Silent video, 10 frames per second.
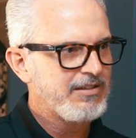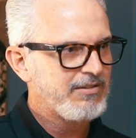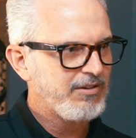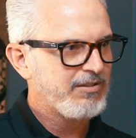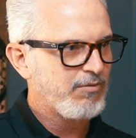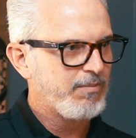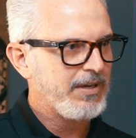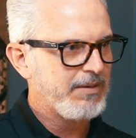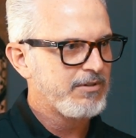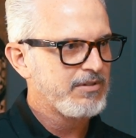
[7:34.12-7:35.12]
They still throw
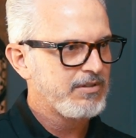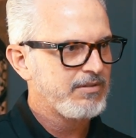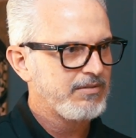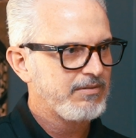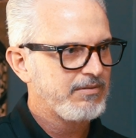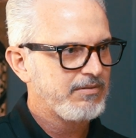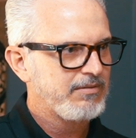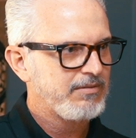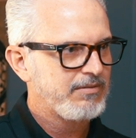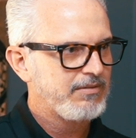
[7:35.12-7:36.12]
papers.
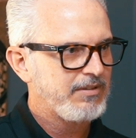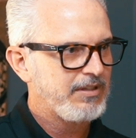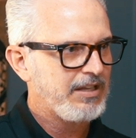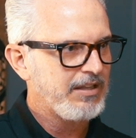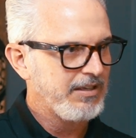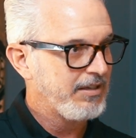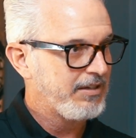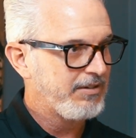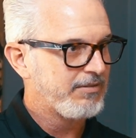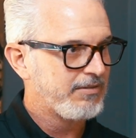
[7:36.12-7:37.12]
I think they
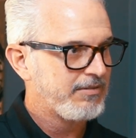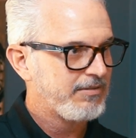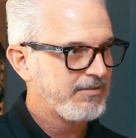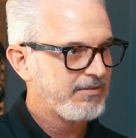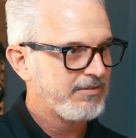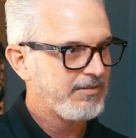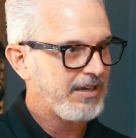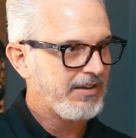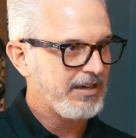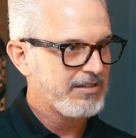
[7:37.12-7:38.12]
do.
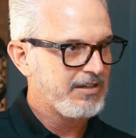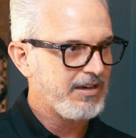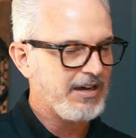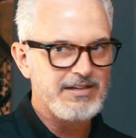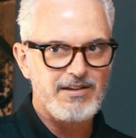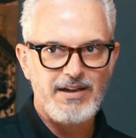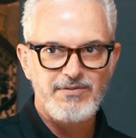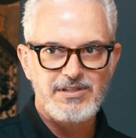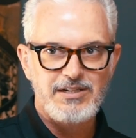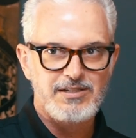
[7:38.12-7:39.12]

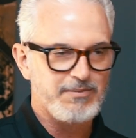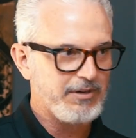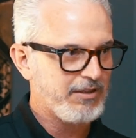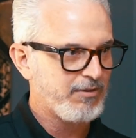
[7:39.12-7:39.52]
I've seen somebody